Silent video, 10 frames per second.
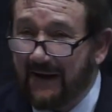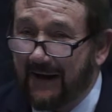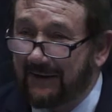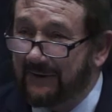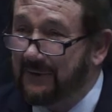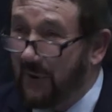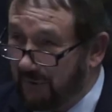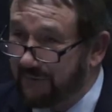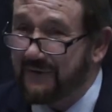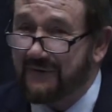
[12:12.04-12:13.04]
and
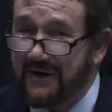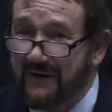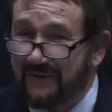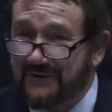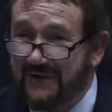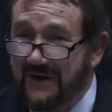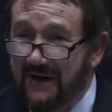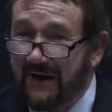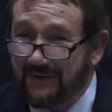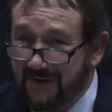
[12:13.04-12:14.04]
Golden Retrievers
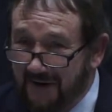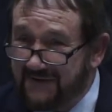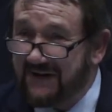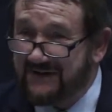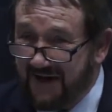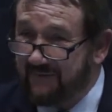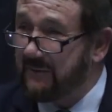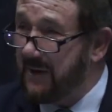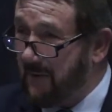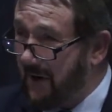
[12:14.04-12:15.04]
are dogs that seem
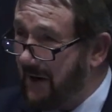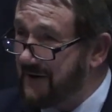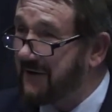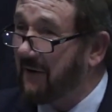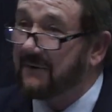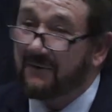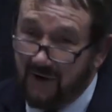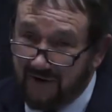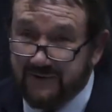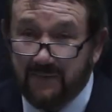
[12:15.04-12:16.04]
to be part or
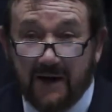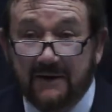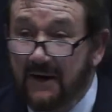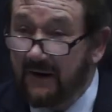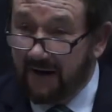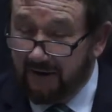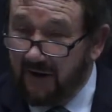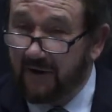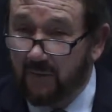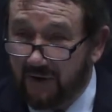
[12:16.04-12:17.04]
crossbred in a
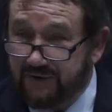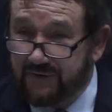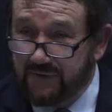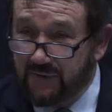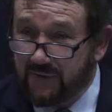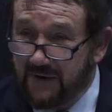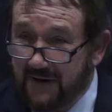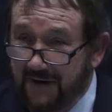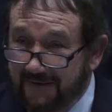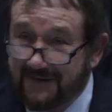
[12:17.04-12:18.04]
lot of what you do.
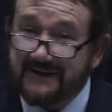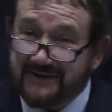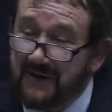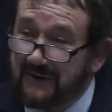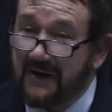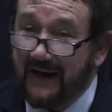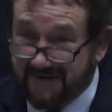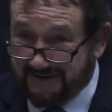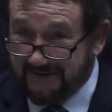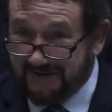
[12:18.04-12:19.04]
That's not an
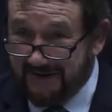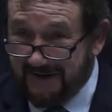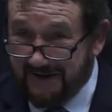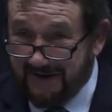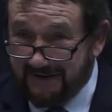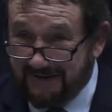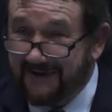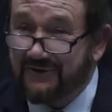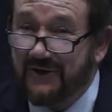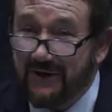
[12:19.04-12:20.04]
accident.
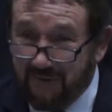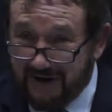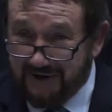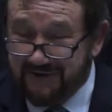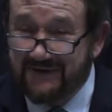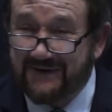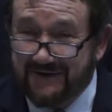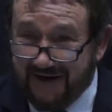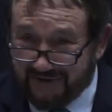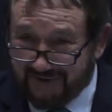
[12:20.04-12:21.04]
That's generations
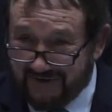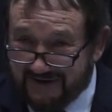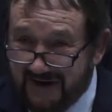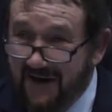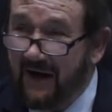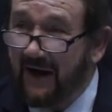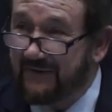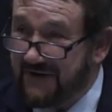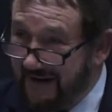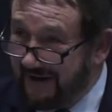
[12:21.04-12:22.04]
and centuries
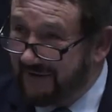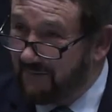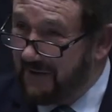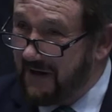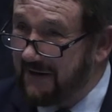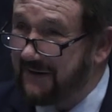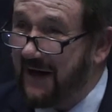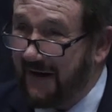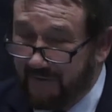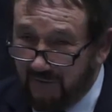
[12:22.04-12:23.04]
of selective breeding to
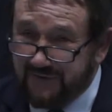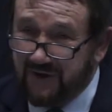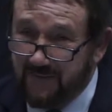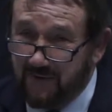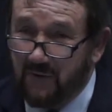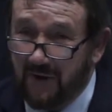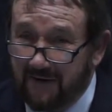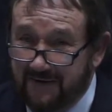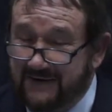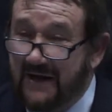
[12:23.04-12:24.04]
have those type of
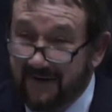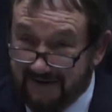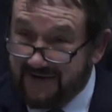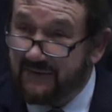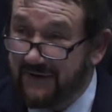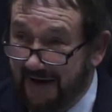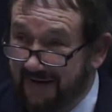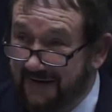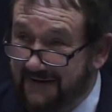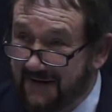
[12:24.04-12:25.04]
qualities. That's what
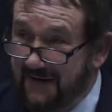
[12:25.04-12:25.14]
that is,